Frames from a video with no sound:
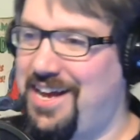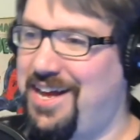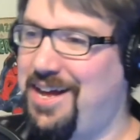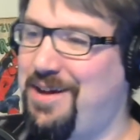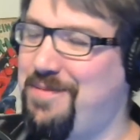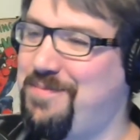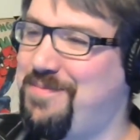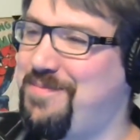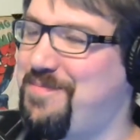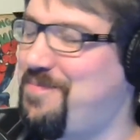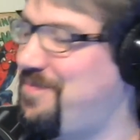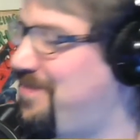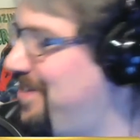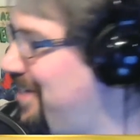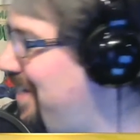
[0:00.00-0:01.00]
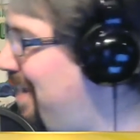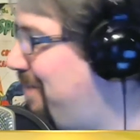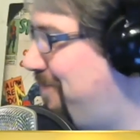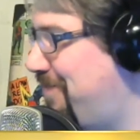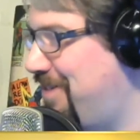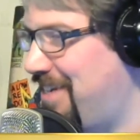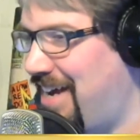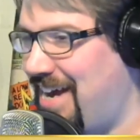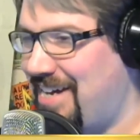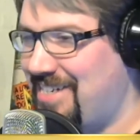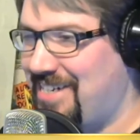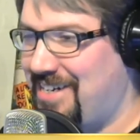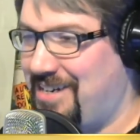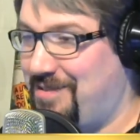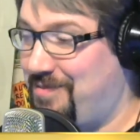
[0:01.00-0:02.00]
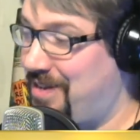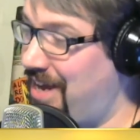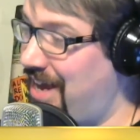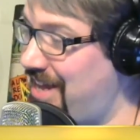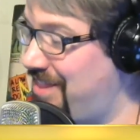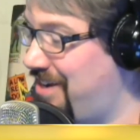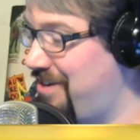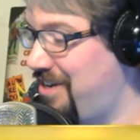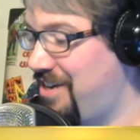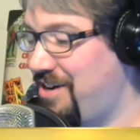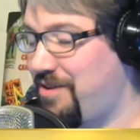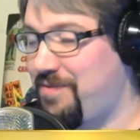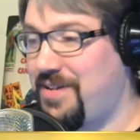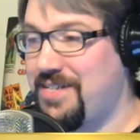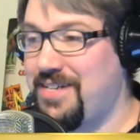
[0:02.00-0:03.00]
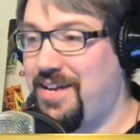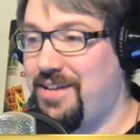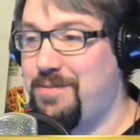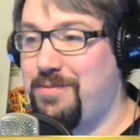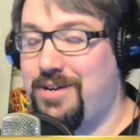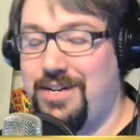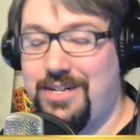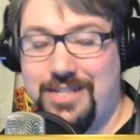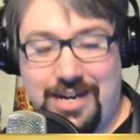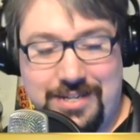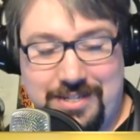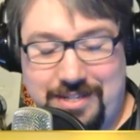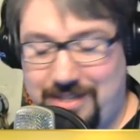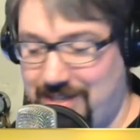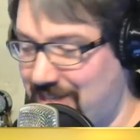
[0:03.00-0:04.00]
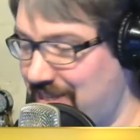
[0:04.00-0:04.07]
it made me um, so happy. Look out for that. Uh, but hey, there you go. That's how they're monetizing.